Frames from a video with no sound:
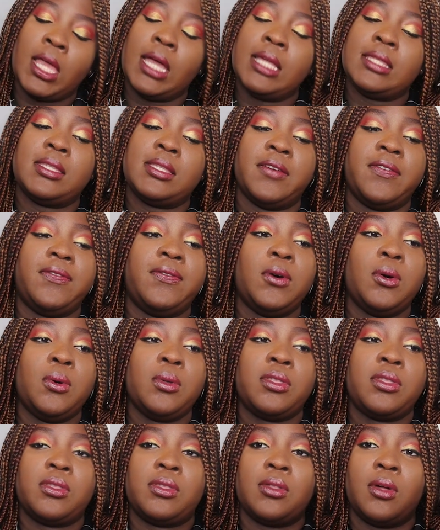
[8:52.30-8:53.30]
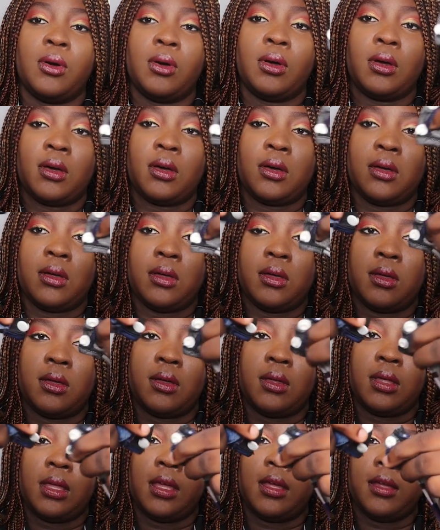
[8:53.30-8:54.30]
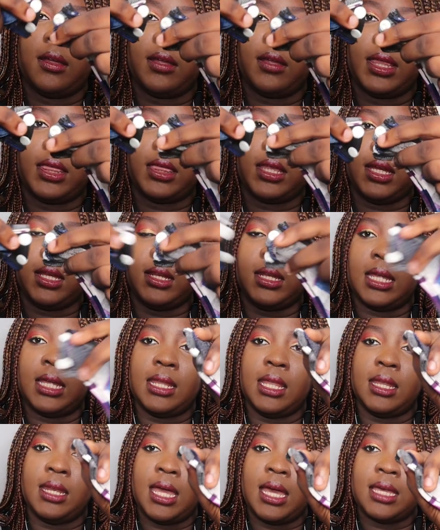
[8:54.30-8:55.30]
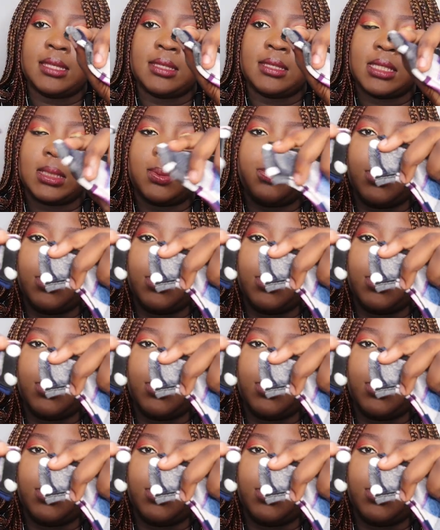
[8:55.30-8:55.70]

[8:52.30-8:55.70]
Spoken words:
It's a full thong thing and then it has these